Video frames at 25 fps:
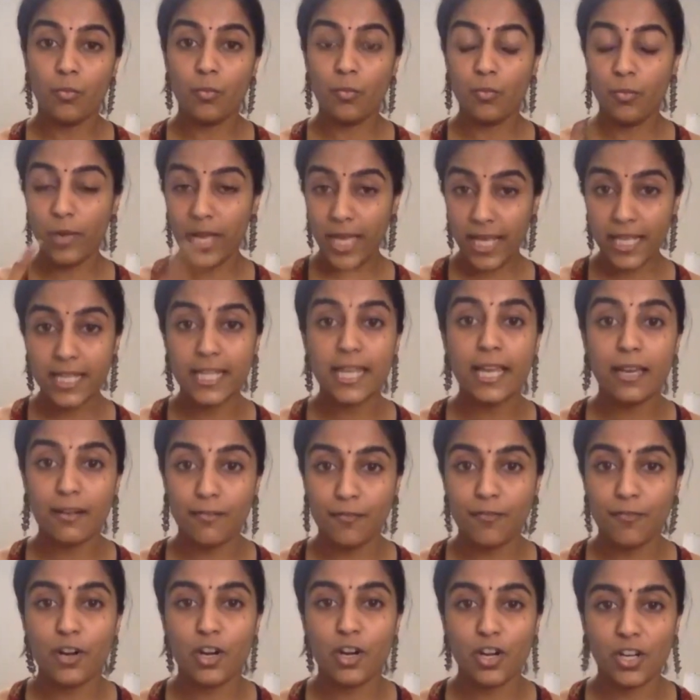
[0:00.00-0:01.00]
where their
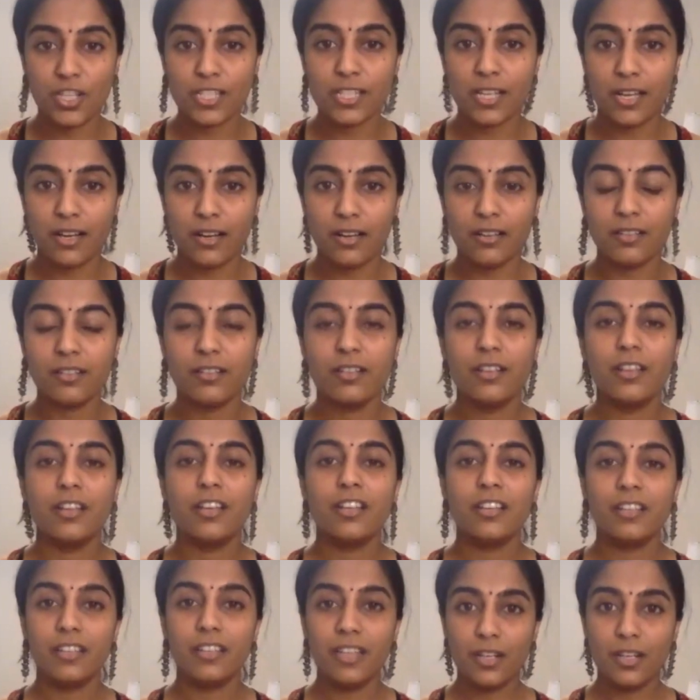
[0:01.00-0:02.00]
flaws are,
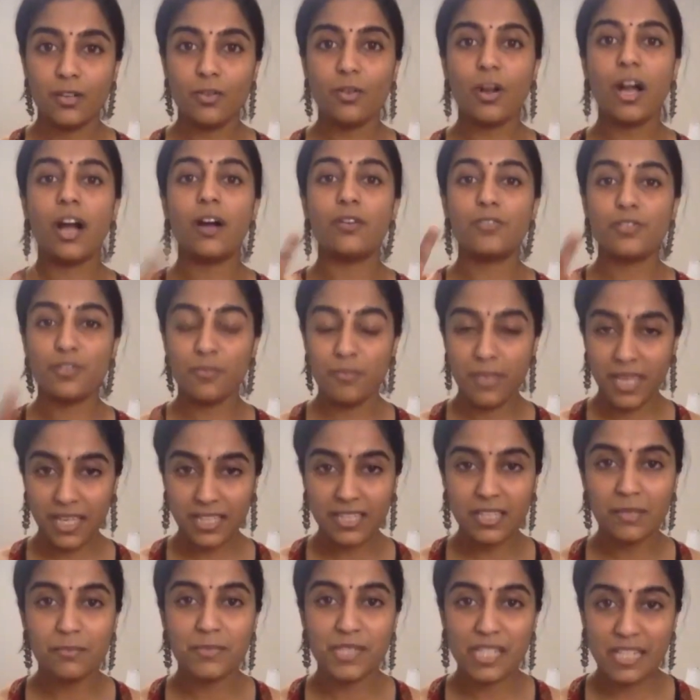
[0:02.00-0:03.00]
they know how to
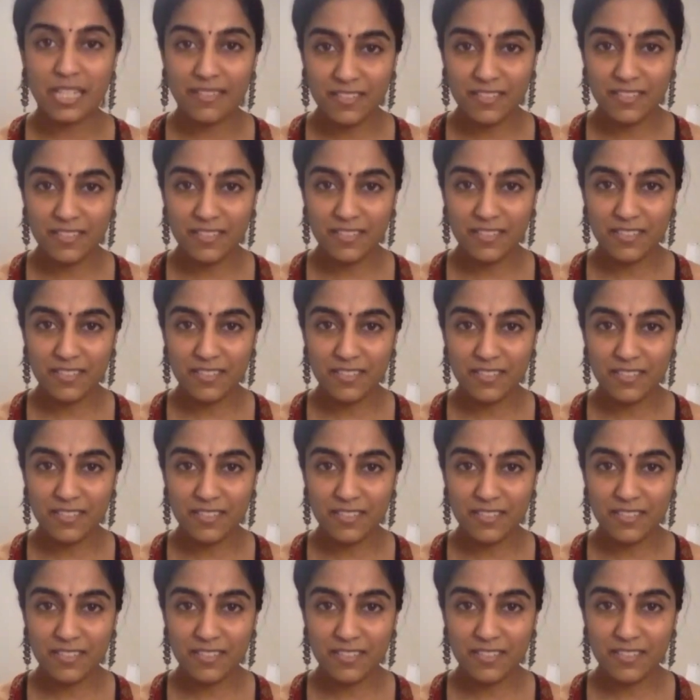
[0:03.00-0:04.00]
make themselves
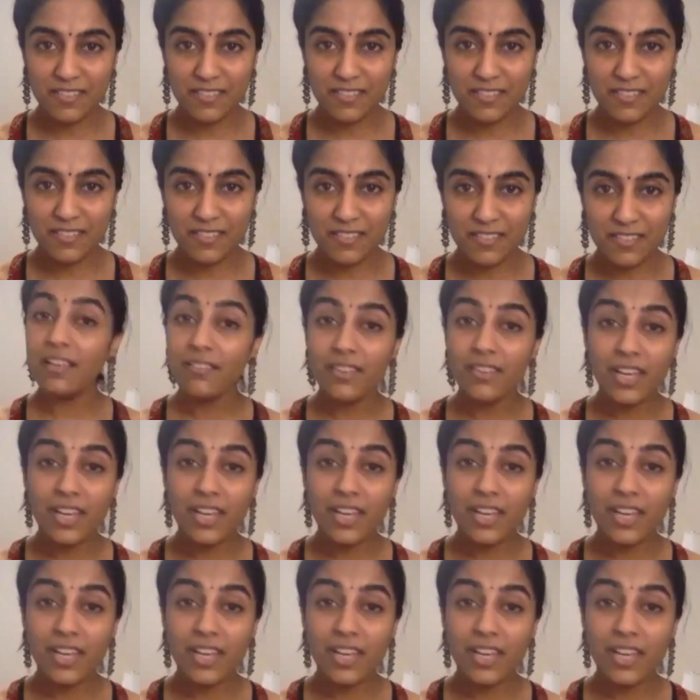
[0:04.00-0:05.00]
better. They're
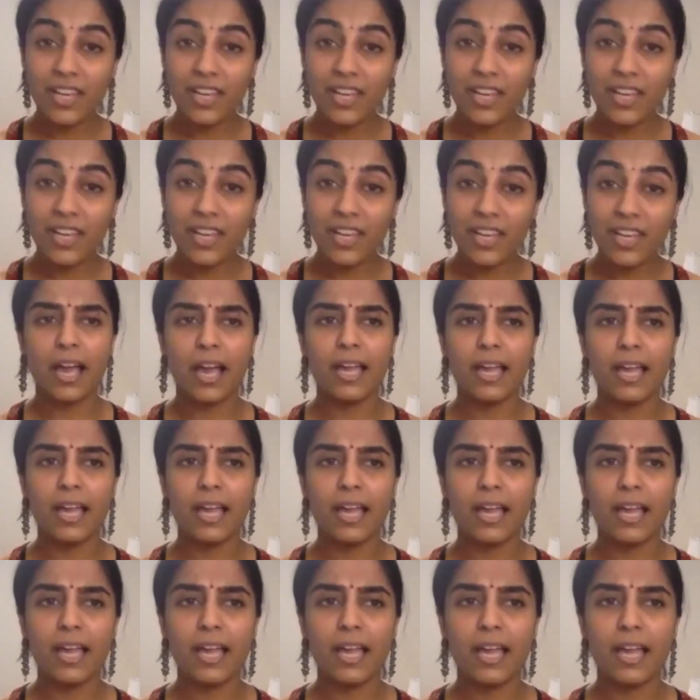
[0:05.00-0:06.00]
very, very
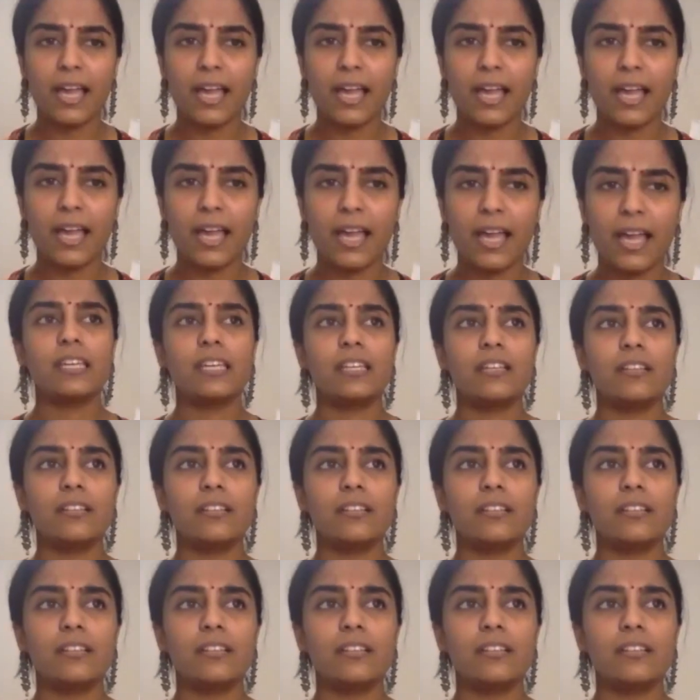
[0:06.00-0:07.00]
helpful. I can
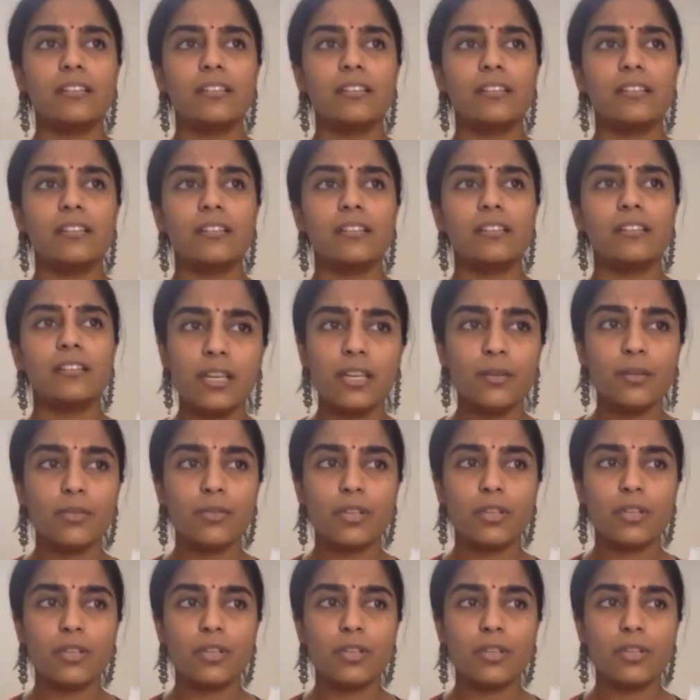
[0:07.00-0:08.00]

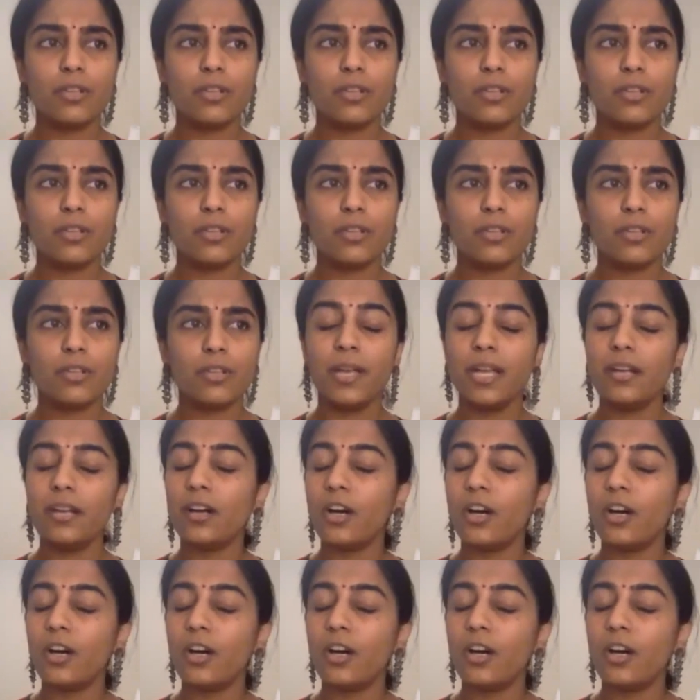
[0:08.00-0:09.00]
actually say it with a lot of
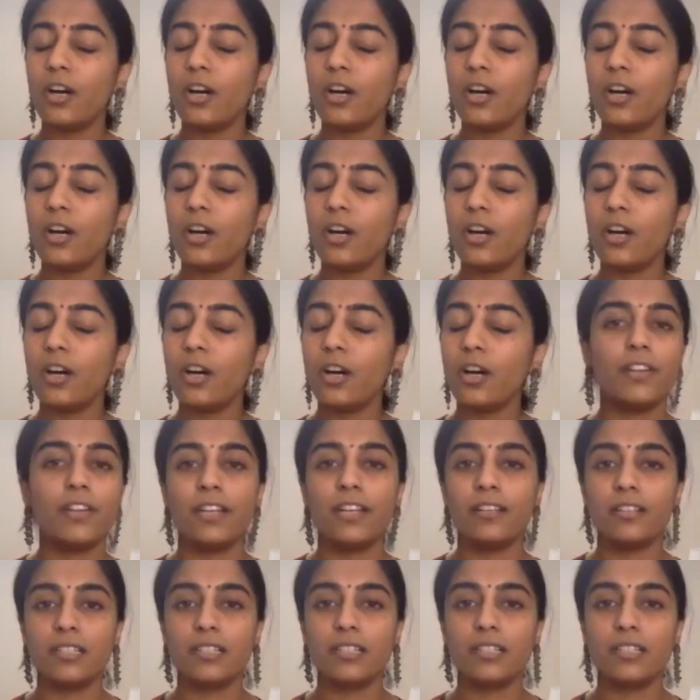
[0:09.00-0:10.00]
pride that I've made a
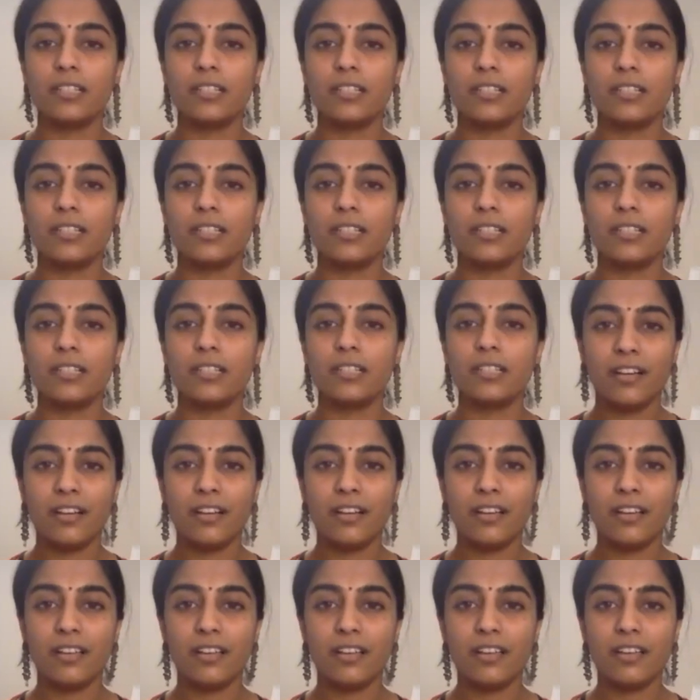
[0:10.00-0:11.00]
lot of friends
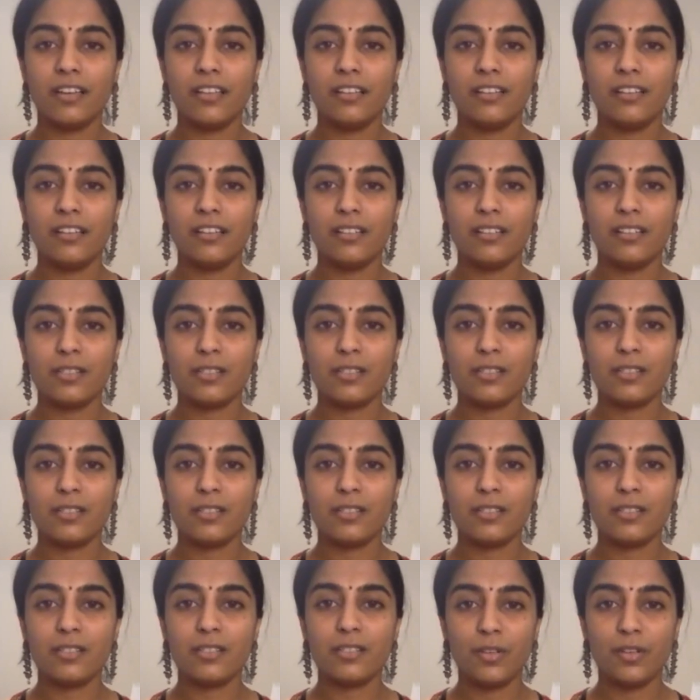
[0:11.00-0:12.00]
in
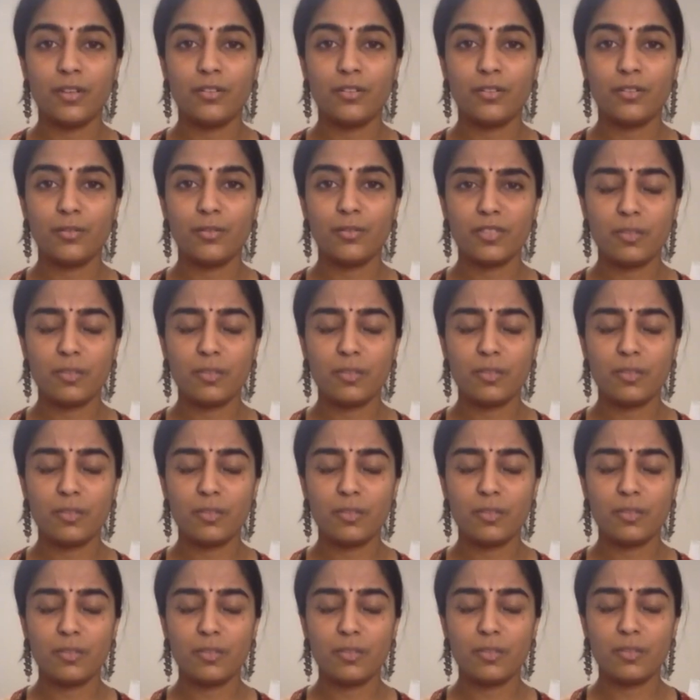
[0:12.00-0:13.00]
this,
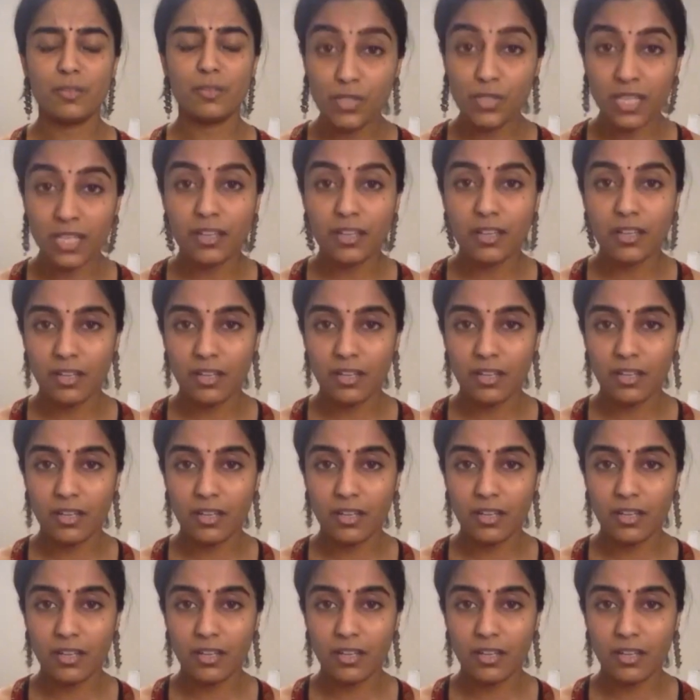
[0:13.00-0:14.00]
especially the music
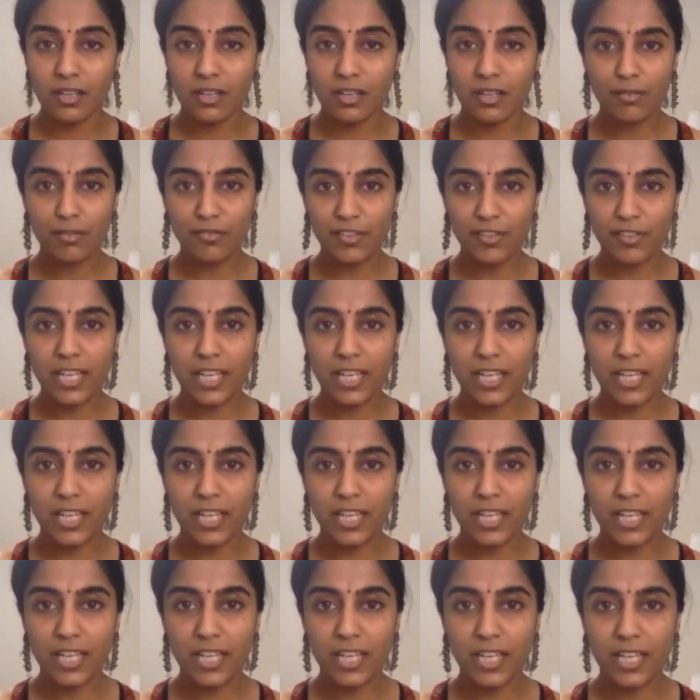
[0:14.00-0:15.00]

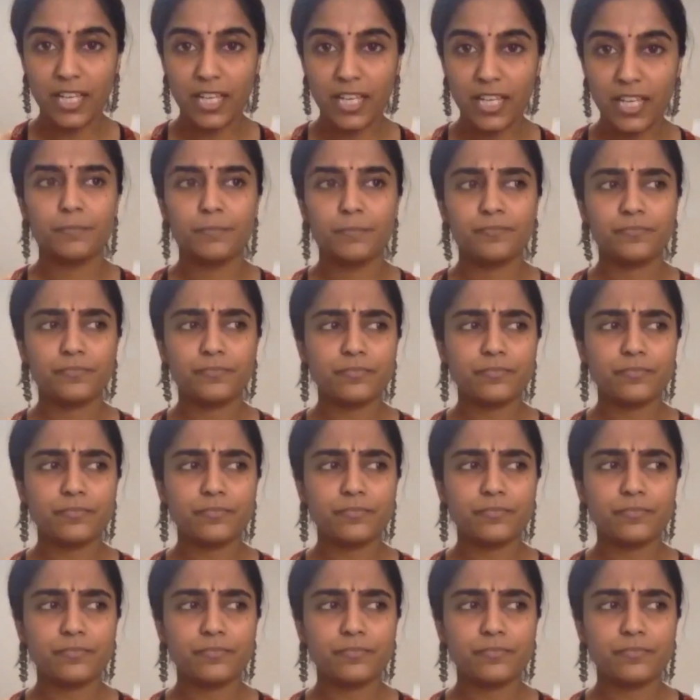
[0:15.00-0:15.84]
field, um,